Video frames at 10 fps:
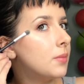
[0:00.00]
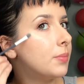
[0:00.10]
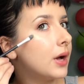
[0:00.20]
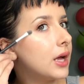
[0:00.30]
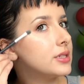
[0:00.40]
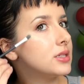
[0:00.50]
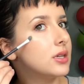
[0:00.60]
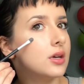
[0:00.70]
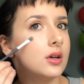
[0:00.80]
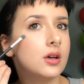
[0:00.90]
But
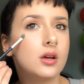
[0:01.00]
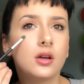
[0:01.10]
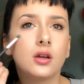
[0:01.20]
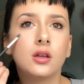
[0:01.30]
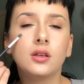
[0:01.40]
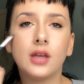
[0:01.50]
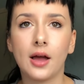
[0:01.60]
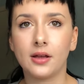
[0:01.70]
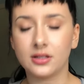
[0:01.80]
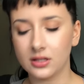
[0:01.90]

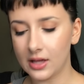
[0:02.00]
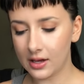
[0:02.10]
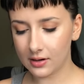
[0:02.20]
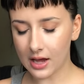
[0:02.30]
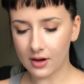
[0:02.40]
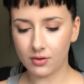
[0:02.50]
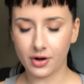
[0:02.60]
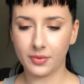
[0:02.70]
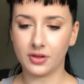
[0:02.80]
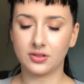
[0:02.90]
yeah, it's in that
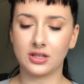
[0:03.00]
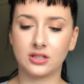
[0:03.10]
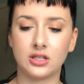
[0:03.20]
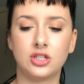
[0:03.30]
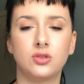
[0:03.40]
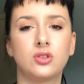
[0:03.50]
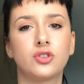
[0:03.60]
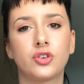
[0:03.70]
category of those things is used to